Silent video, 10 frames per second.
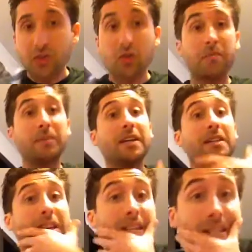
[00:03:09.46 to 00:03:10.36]
So I'm
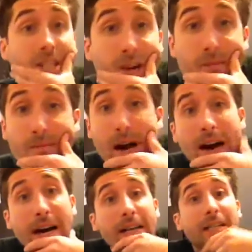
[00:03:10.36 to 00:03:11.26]
getting like
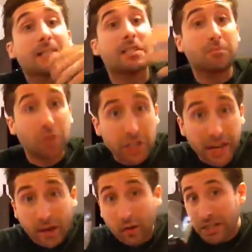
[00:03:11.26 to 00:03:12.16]
some
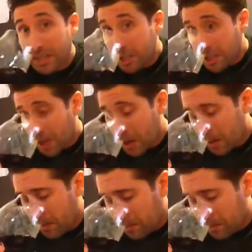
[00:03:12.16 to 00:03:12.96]
cherries,